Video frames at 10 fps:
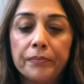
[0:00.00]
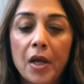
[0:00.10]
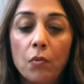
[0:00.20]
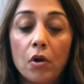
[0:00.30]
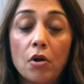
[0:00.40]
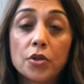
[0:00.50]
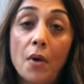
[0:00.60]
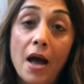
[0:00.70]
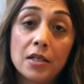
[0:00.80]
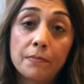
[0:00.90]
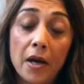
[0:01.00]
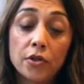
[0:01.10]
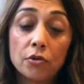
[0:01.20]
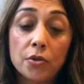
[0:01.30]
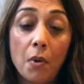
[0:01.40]
It will also
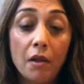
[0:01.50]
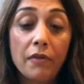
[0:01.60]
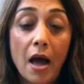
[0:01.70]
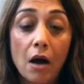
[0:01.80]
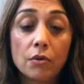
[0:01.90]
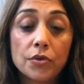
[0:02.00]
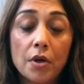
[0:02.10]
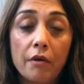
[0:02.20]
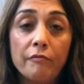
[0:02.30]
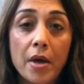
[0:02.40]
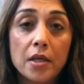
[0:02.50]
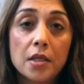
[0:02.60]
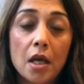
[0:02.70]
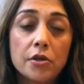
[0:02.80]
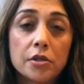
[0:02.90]
aspect your 12th house of
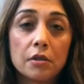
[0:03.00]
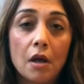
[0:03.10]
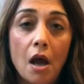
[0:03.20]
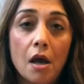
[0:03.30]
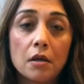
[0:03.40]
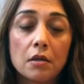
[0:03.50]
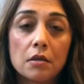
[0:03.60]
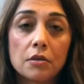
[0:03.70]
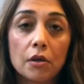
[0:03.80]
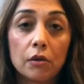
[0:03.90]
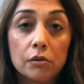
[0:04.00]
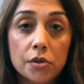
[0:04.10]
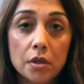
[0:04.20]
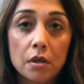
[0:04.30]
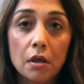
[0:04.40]
meditation and
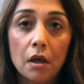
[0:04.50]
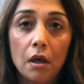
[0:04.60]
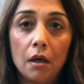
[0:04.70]
seclusion.